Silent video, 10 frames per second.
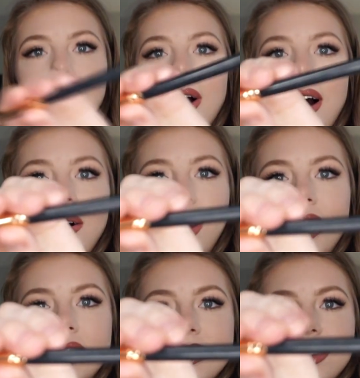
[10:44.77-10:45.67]
Wow
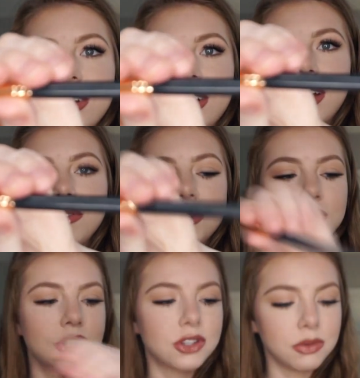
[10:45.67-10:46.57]
guys, look, I've
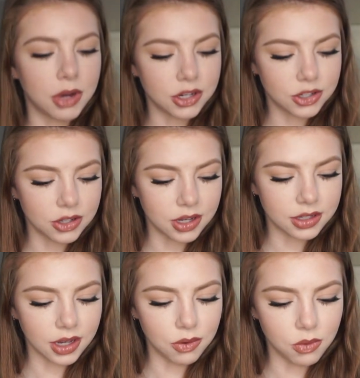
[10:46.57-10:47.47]
used it so much
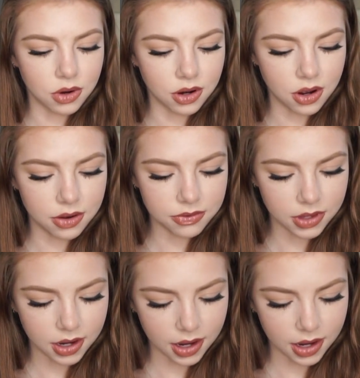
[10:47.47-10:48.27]
it's like worn off the